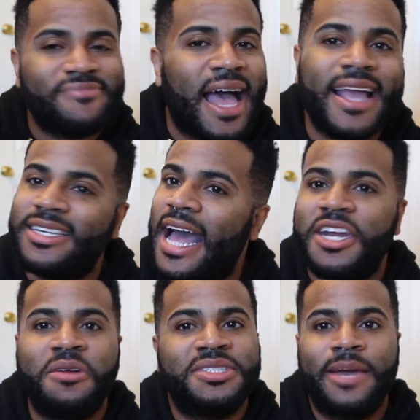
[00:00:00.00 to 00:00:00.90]
I
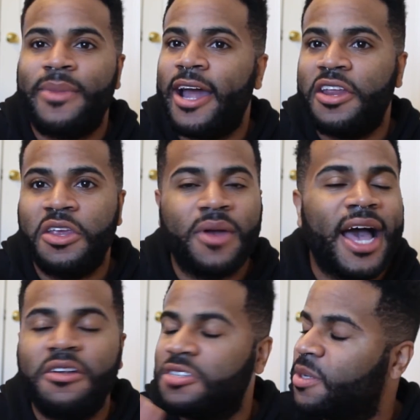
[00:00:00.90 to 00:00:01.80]
don't stand behind you.
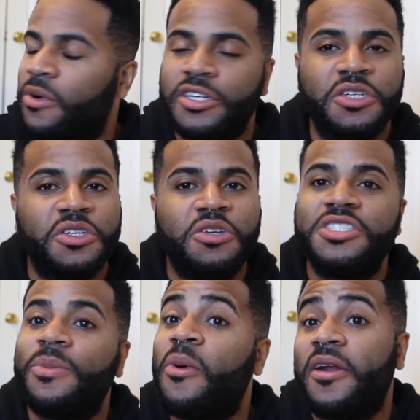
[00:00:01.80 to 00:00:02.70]
I don't support you. You
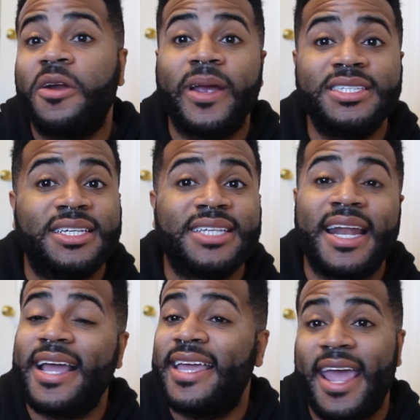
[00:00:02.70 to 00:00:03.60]
supported a racist,
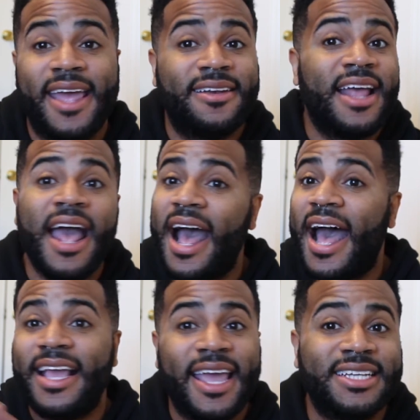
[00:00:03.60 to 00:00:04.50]
and I
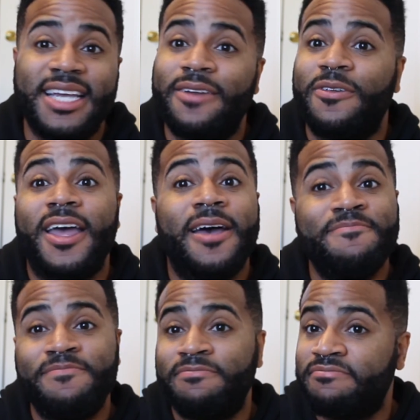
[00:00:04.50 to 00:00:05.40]
can't stand for that.
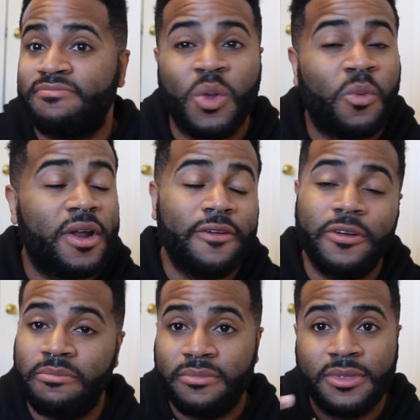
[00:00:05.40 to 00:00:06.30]

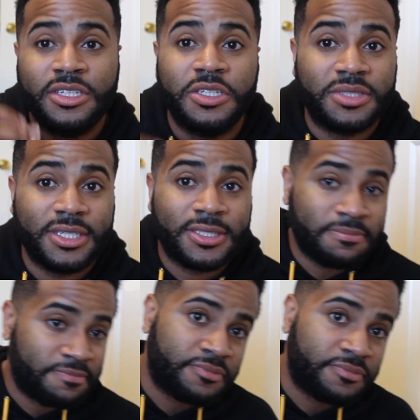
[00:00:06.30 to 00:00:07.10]
Whatever. Deuces.